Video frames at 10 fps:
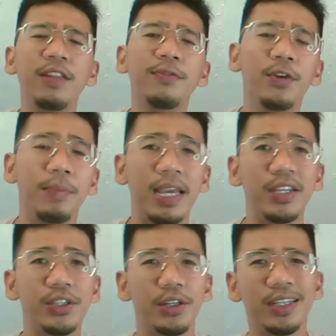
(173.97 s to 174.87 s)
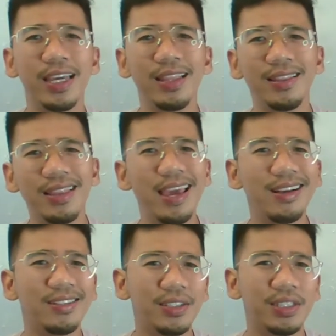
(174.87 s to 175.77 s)
information can
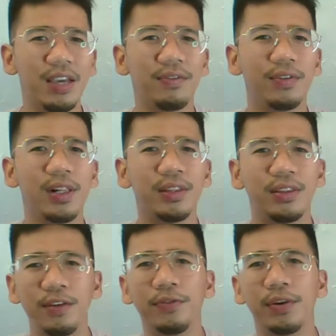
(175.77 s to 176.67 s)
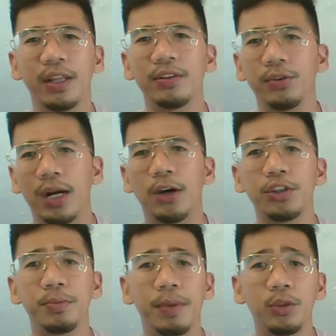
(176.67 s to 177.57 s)
take several different
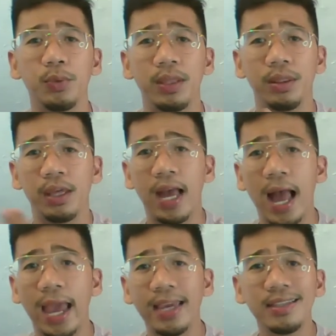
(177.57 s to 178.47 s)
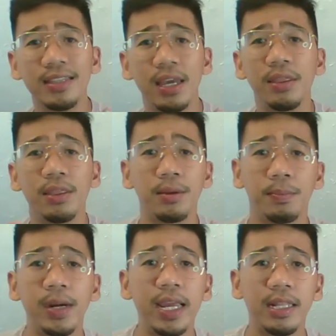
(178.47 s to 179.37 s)
routes between the eyes and the
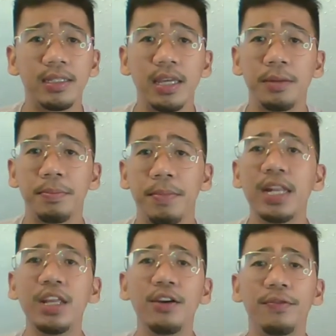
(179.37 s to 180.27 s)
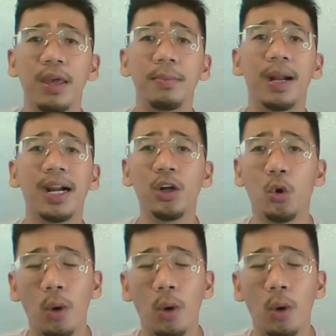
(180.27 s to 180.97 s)
brains, and many of them are